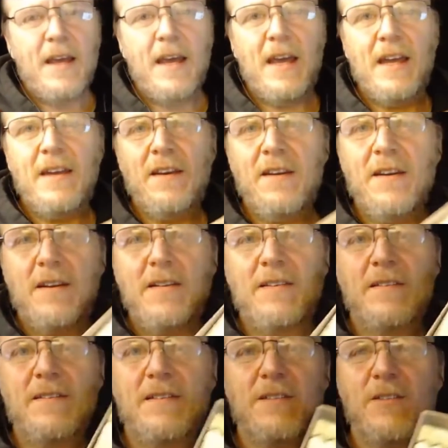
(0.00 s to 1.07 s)
And
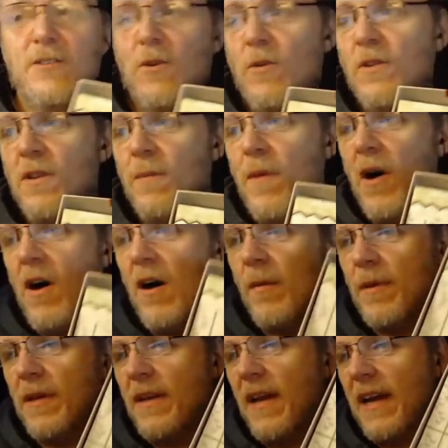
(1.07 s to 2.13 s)
sold them
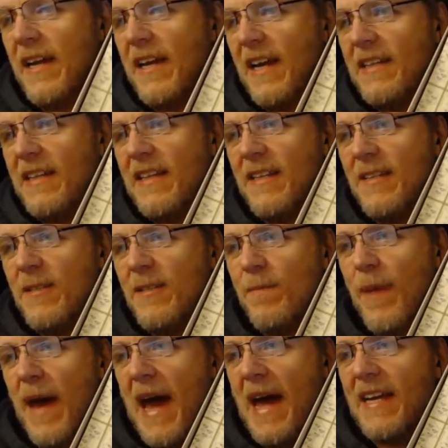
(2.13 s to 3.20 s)
all, but I got this
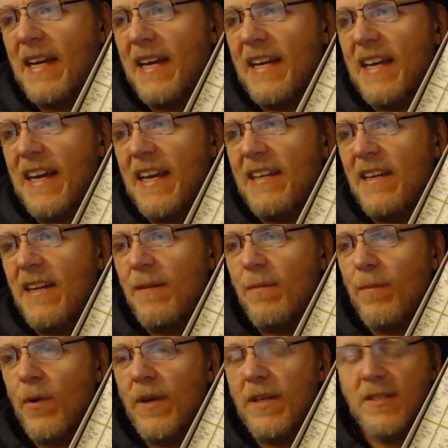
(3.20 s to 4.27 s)
back again,
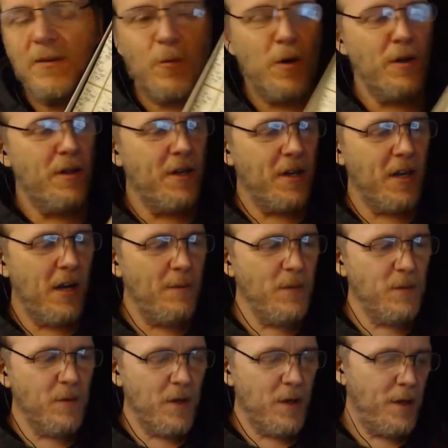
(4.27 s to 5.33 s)
and boy, is it worth it. It
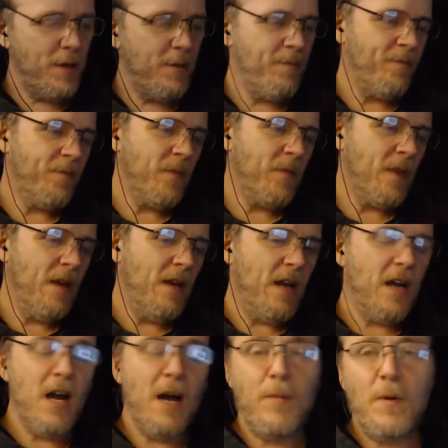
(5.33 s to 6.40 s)
comes with
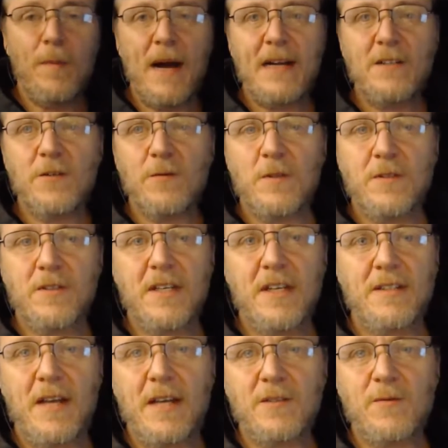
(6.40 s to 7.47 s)
a couple modules
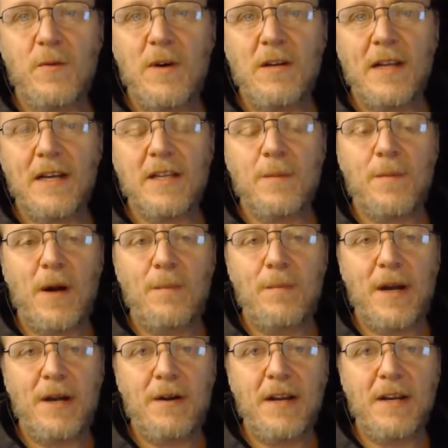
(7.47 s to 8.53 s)
as well, like the
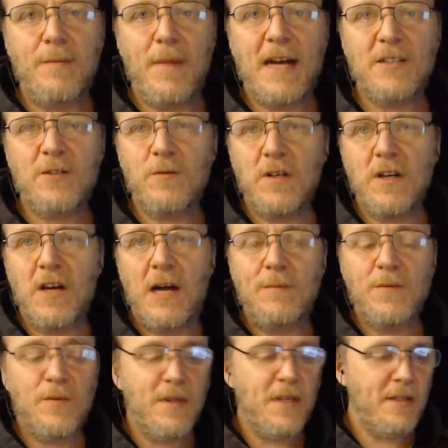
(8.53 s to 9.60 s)
Barbarian module
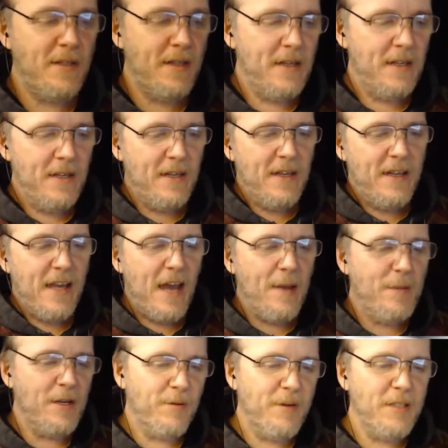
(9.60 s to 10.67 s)
comes with it.
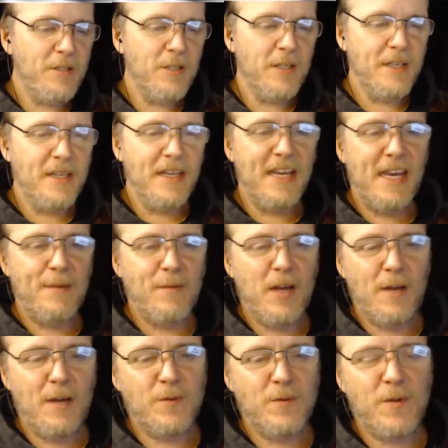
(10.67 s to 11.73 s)
I mean, originally, the game
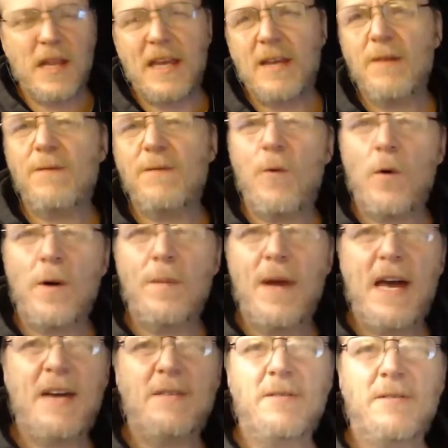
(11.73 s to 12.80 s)
comes with like 4
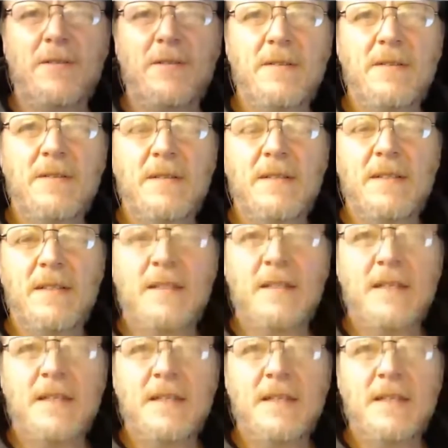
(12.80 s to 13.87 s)
battles,
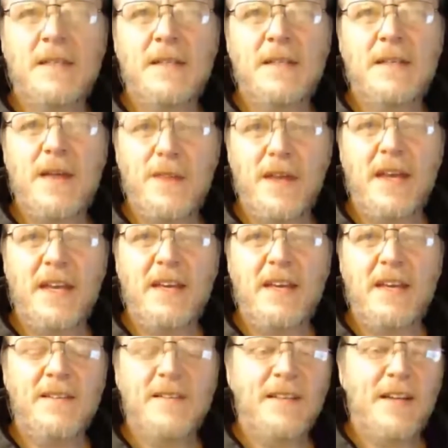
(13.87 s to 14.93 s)
I think,
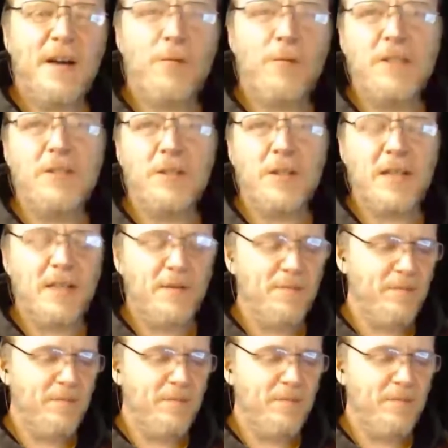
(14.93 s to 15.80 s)
originally.